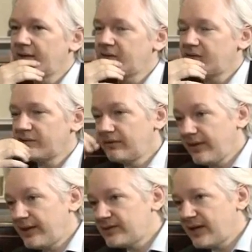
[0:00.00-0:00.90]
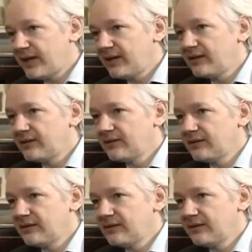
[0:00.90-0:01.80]
And they say
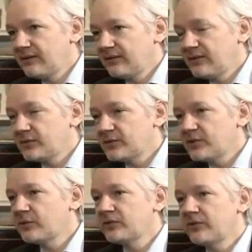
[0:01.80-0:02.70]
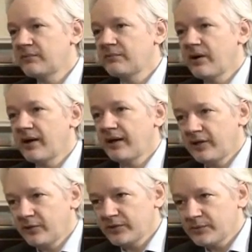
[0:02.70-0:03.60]
this was told to them by
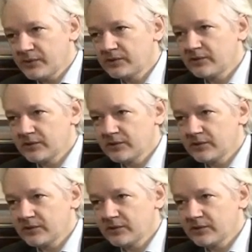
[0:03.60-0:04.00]
a US